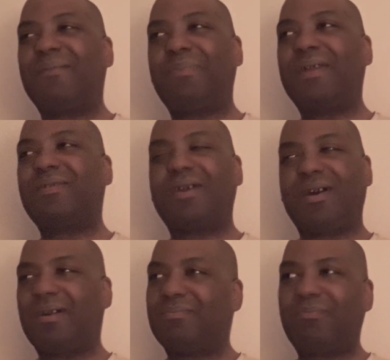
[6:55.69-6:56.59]

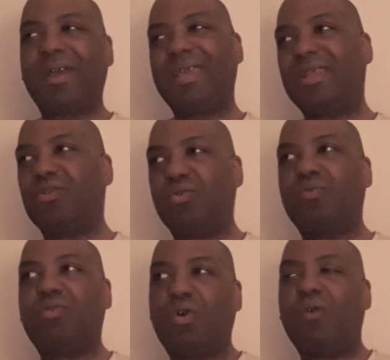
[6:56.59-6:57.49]
But he didn't
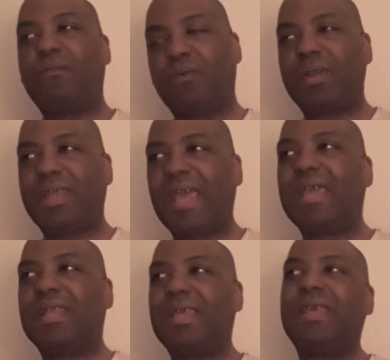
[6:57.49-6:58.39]
do the whole
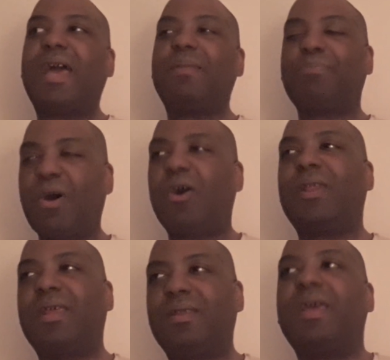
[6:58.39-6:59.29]
48. He got
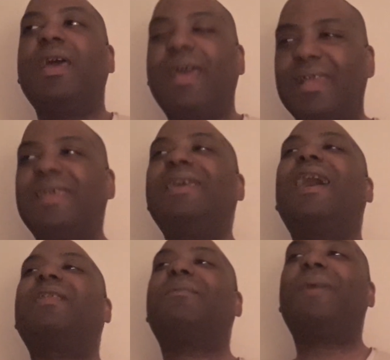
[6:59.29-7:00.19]
pardoned. And
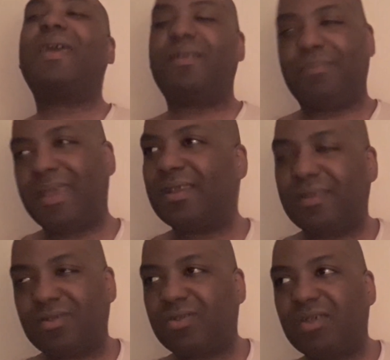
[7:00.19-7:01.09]
he had to made a
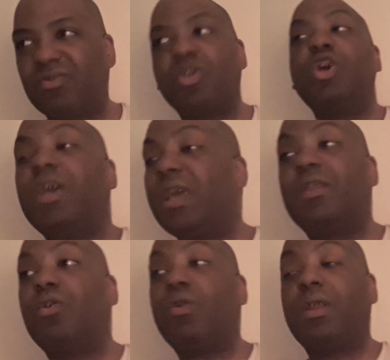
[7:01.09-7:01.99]
decision
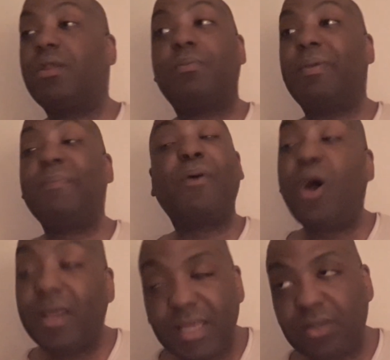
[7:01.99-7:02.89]
in order to be
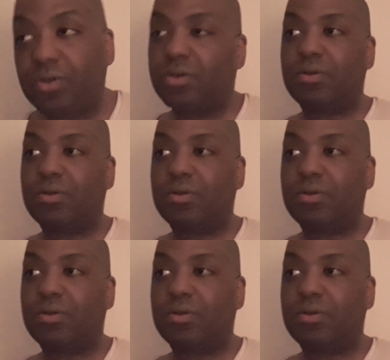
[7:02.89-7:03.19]
pardoned.